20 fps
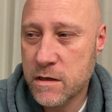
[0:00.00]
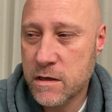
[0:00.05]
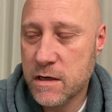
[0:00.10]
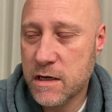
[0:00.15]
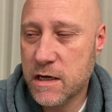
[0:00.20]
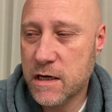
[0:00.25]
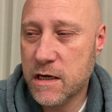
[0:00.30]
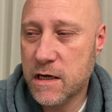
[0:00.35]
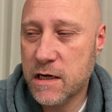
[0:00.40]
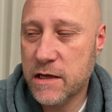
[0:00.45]

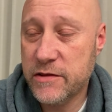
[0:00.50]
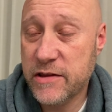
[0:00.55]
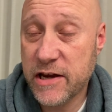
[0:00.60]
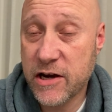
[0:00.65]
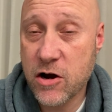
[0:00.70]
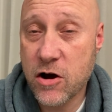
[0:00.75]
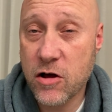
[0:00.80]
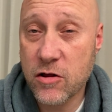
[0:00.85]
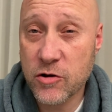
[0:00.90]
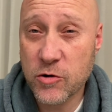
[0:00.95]
They
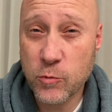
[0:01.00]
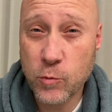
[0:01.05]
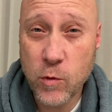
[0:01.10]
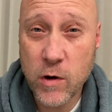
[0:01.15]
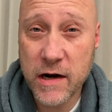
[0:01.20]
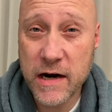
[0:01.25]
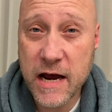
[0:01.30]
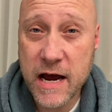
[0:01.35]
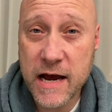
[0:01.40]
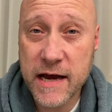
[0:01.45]
Call Her
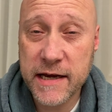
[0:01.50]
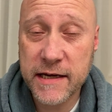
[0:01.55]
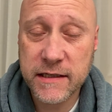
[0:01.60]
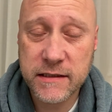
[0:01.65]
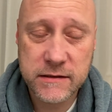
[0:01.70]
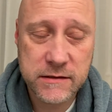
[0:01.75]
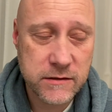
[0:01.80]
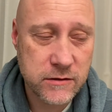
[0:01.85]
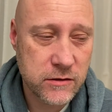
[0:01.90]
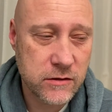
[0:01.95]
One Eye,
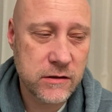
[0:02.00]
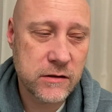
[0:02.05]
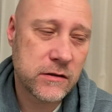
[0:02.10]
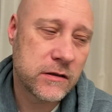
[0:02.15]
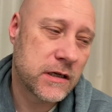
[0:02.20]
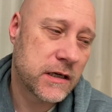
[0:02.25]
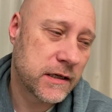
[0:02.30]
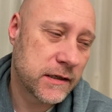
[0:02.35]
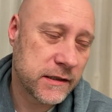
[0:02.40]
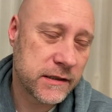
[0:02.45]

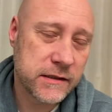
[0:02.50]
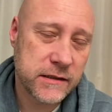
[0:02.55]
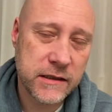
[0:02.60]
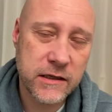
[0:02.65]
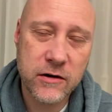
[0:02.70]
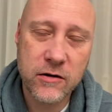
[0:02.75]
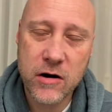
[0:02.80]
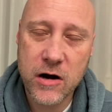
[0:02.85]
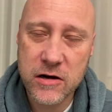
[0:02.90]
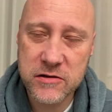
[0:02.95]
or
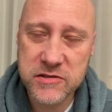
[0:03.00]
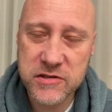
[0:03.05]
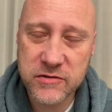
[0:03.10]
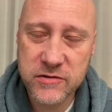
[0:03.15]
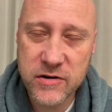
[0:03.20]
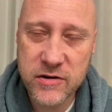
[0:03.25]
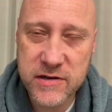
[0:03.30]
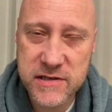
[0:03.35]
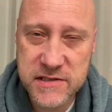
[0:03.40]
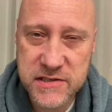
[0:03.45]
also
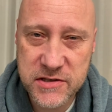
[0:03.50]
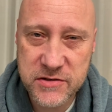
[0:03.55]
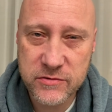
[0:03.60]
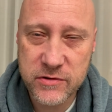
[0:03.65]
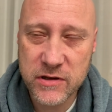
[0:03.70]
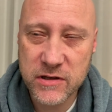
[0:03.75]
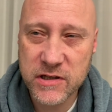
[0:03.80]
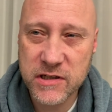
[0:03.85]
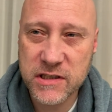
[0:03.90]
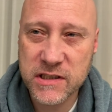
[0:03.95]
known as
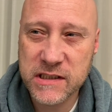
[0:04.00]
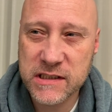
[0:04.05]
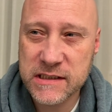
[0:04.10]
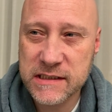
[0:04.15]
Thriller.